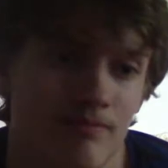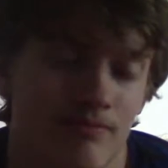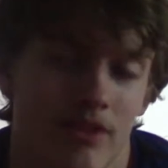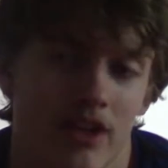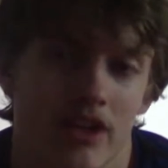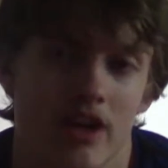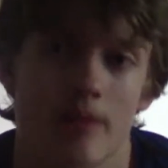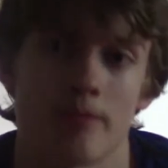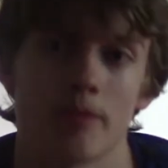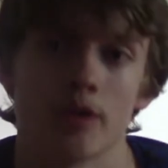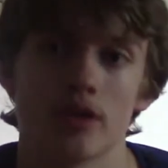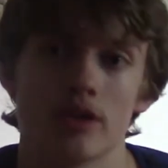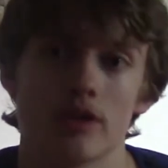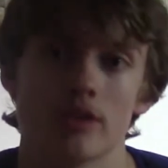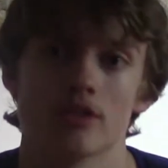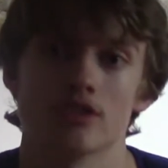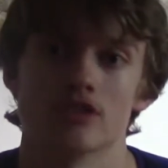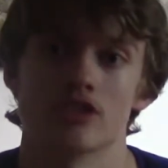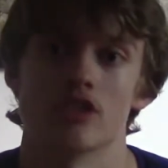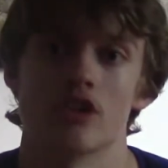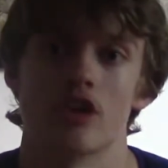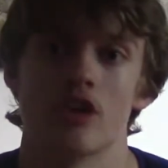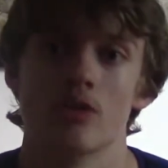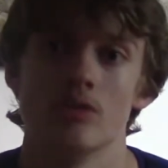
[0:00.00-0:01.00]
a couple of
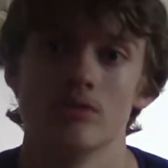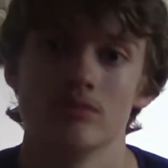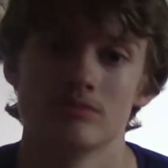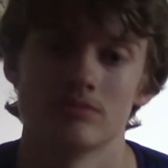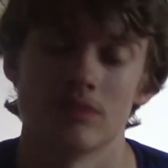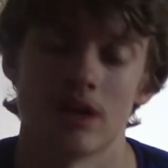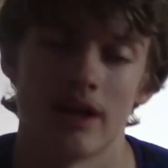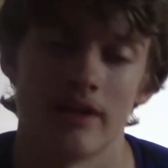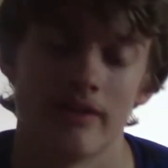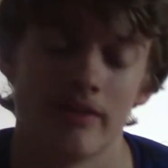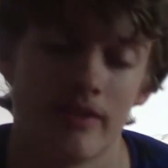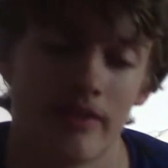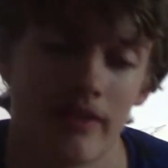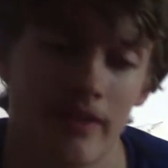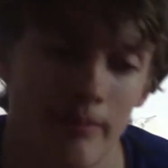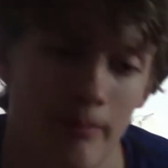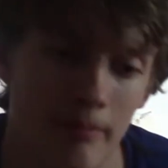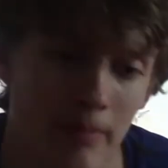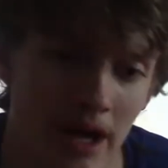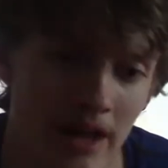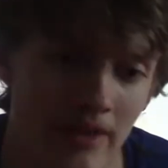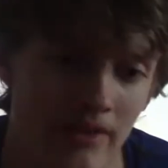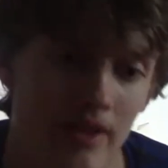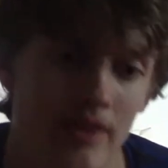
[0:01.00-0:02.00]
years ago,
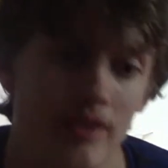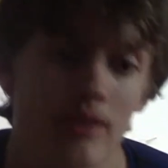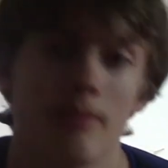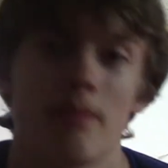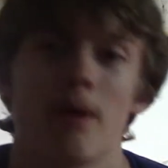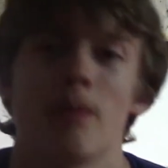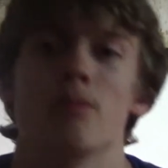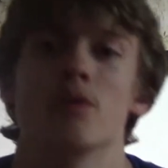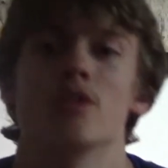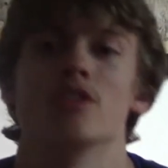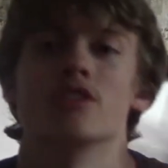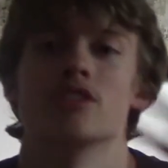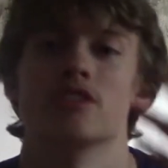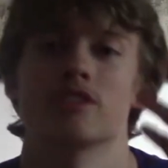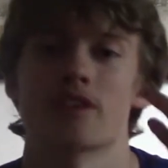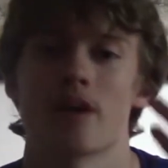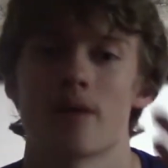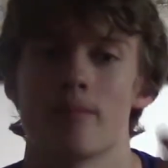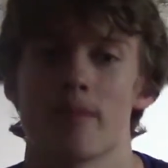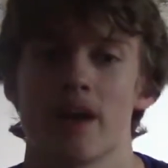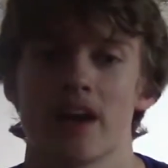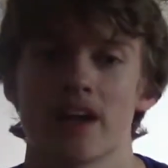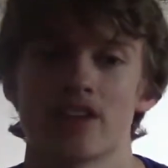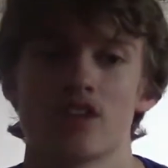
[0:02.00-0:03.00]
and then the memories just
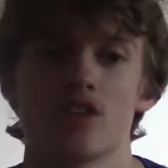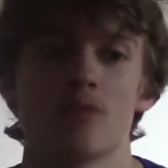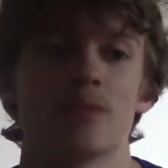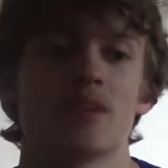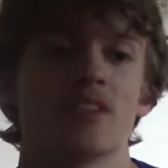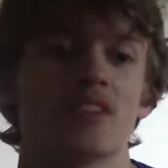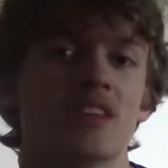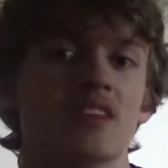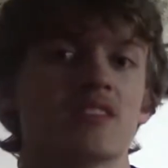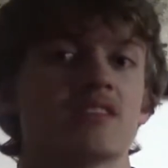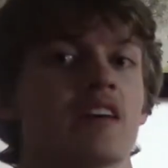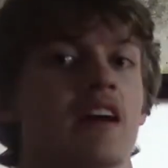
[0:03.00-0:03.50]
come back to you, but this